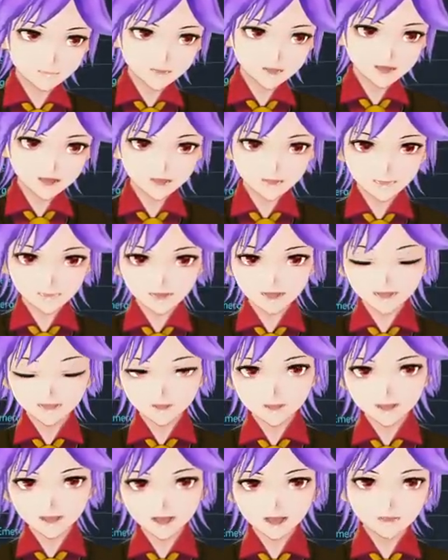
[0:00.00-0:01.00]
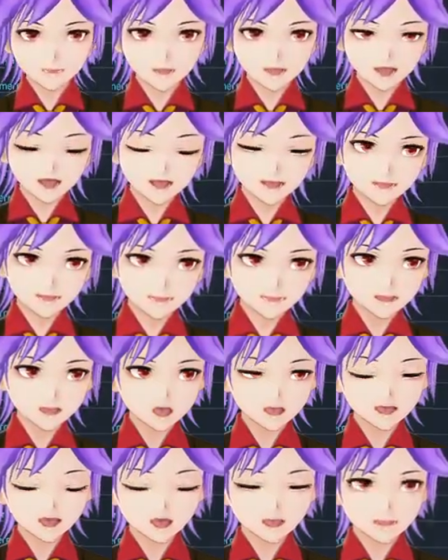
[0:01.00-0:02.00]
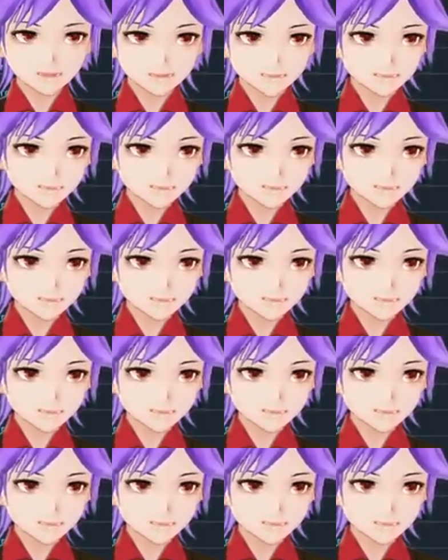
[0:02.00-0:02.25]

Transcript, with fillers: fighting Barlodos.